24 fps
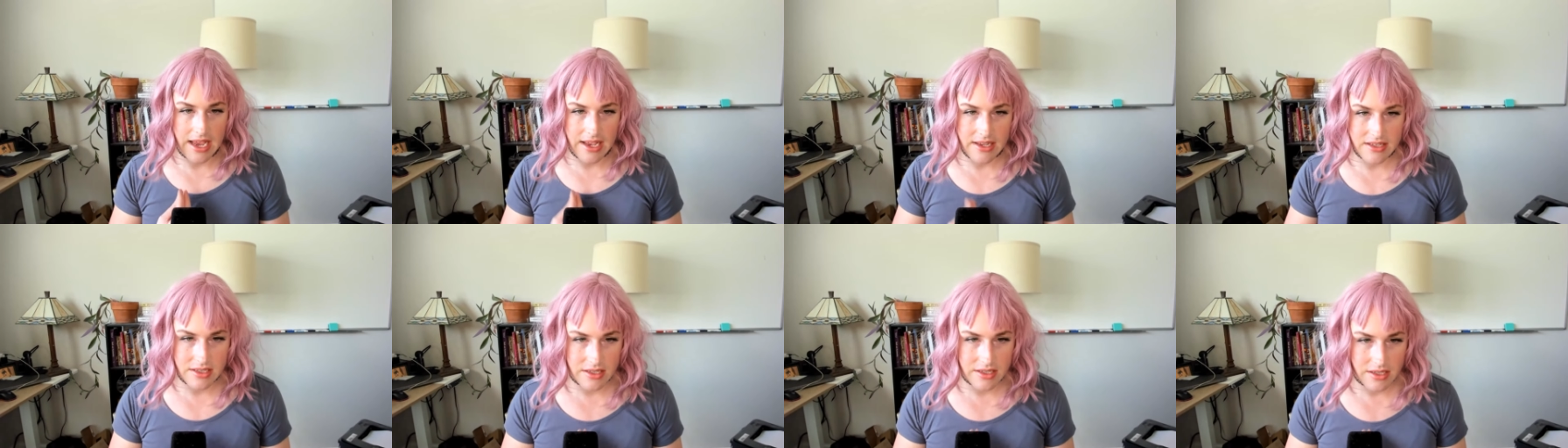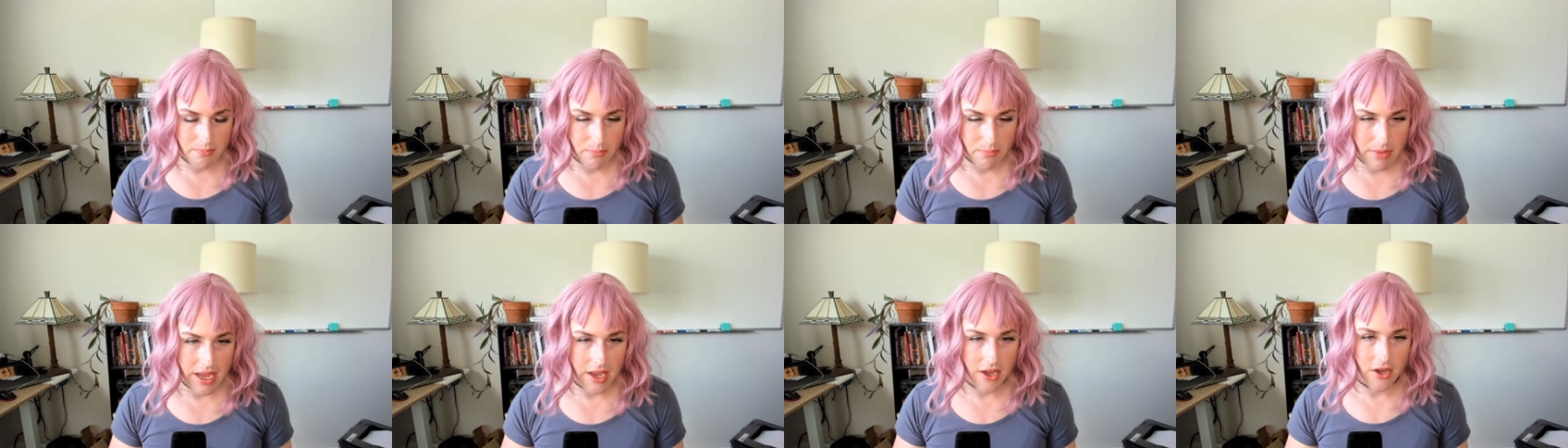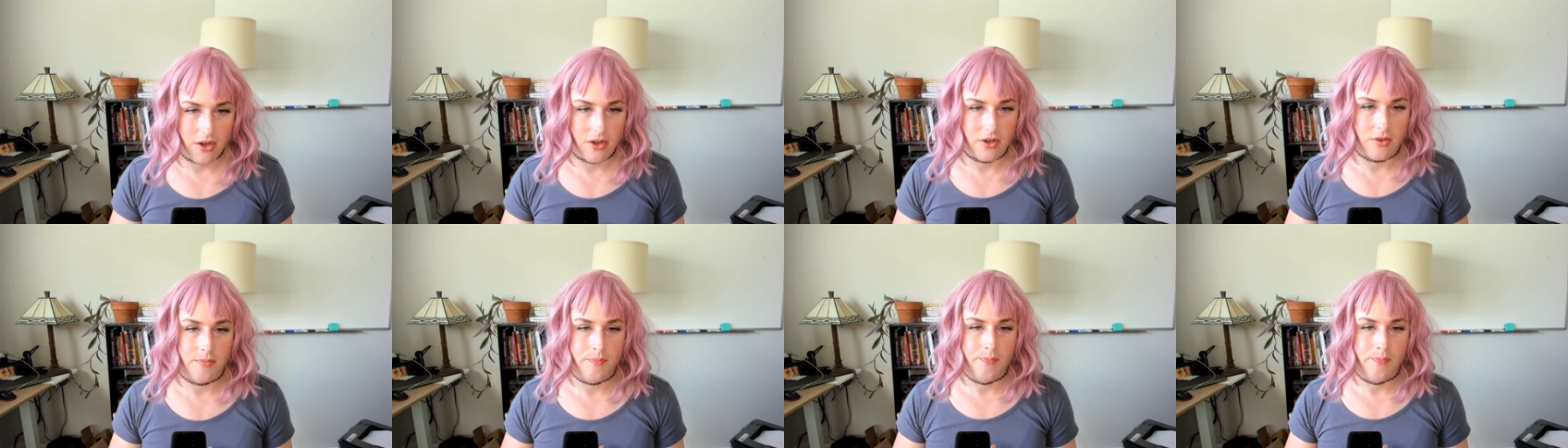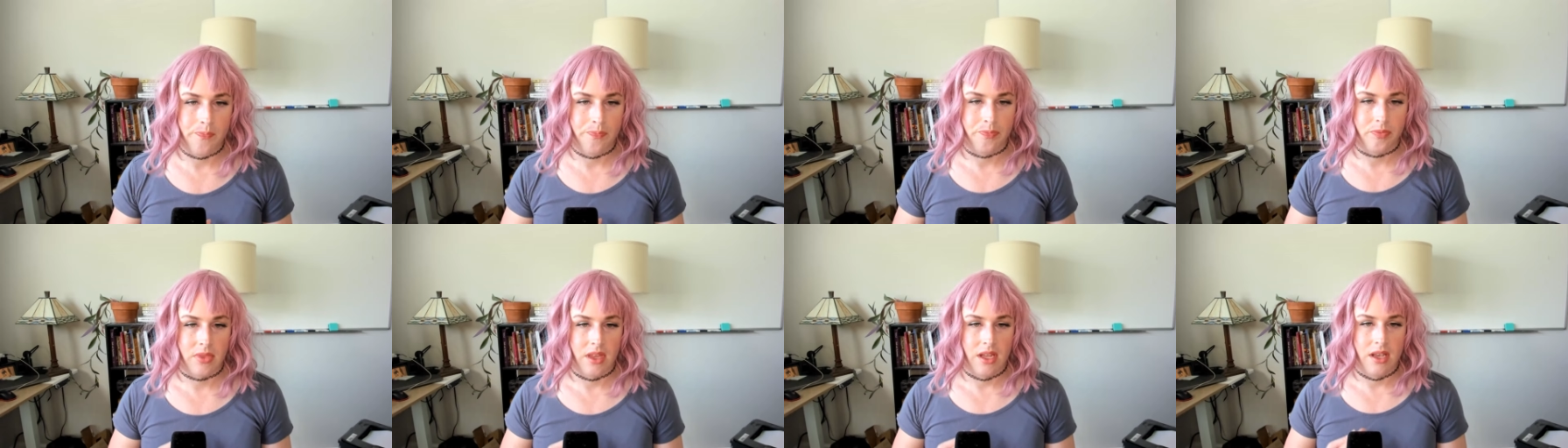as a male.
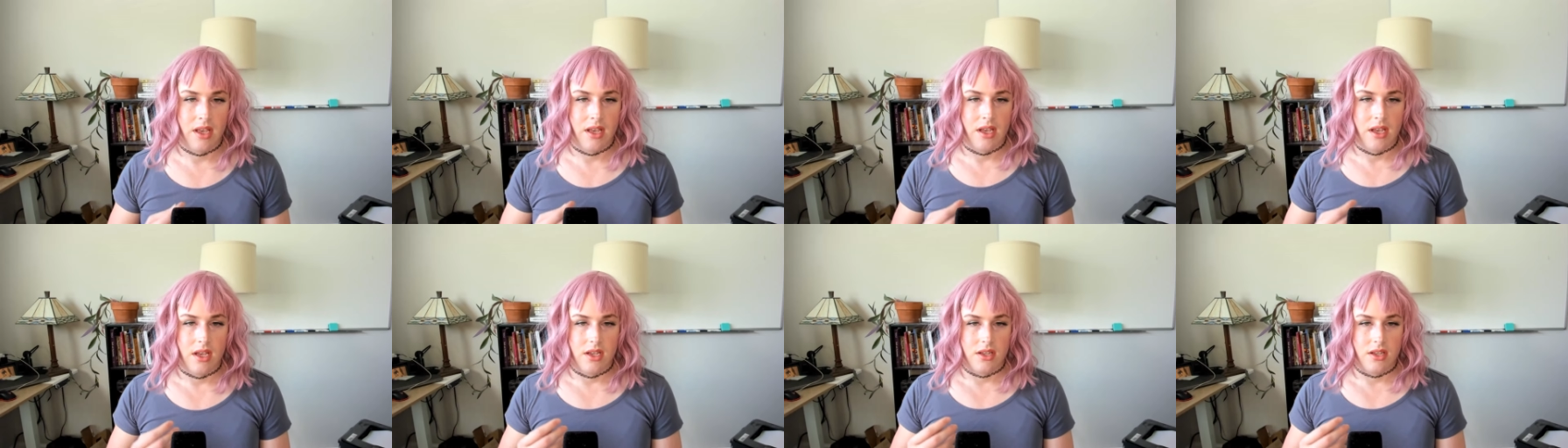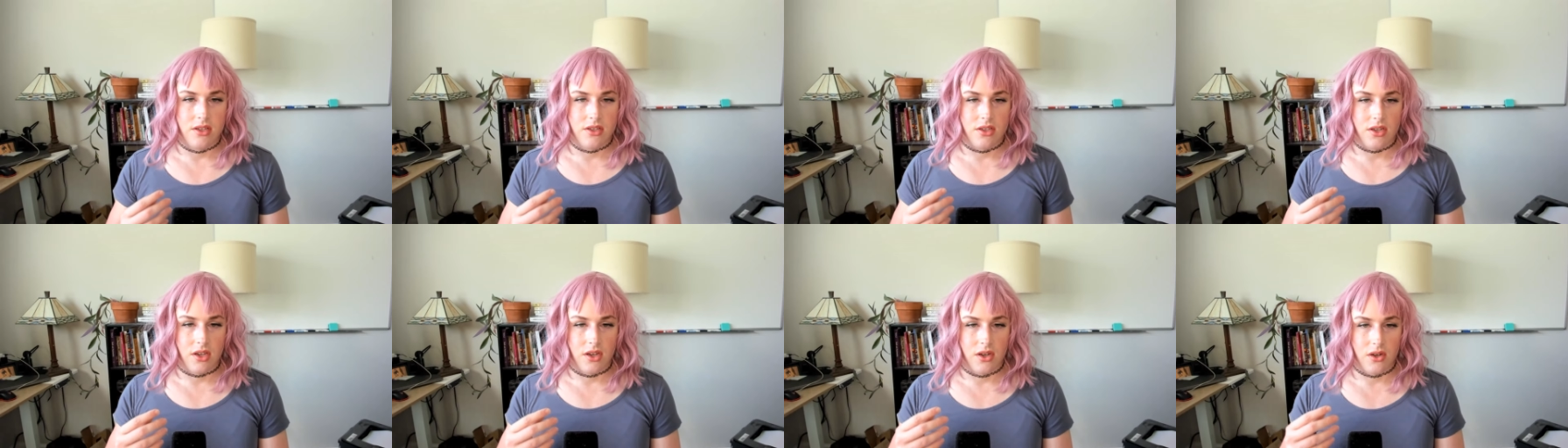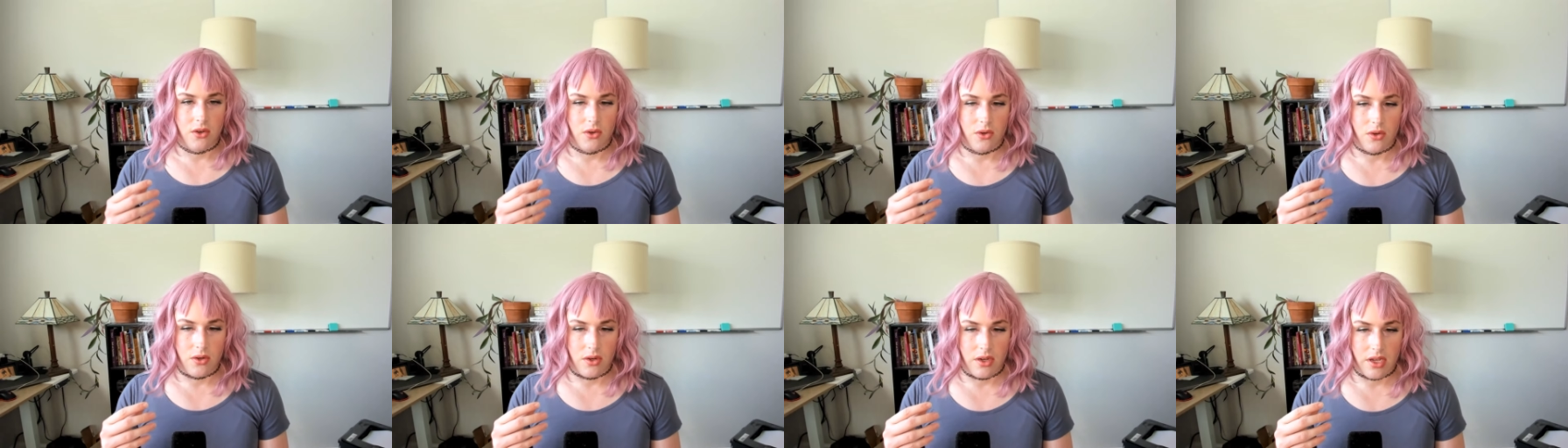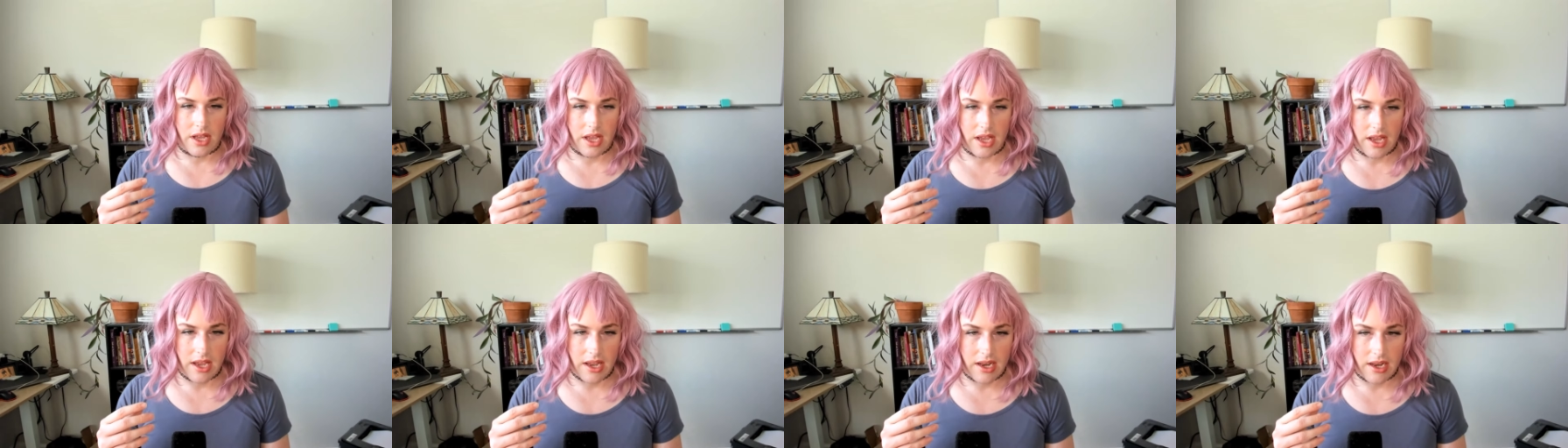So
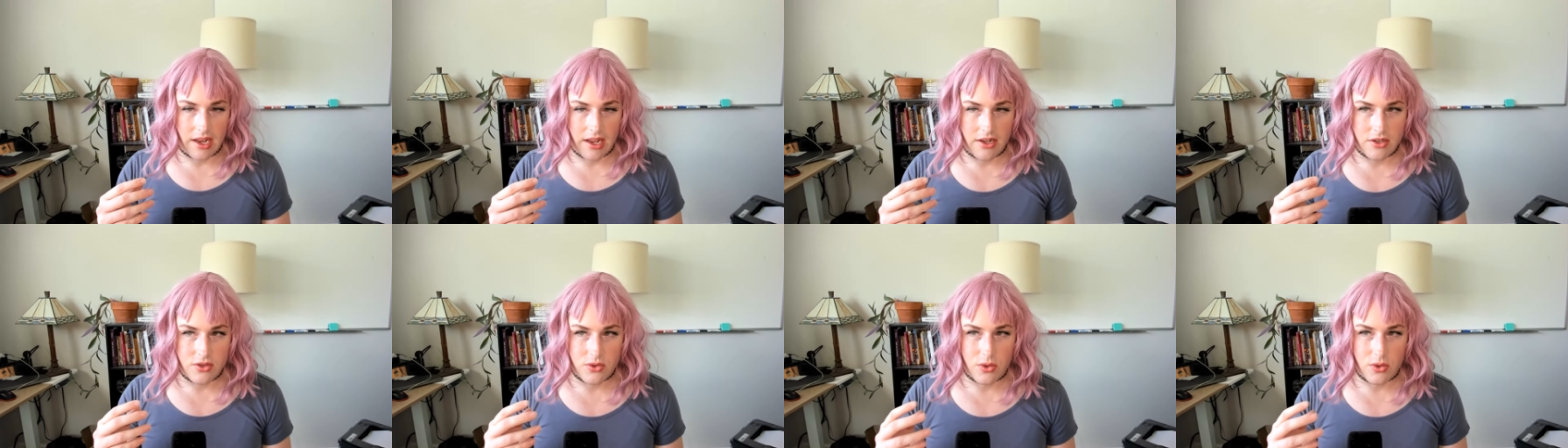it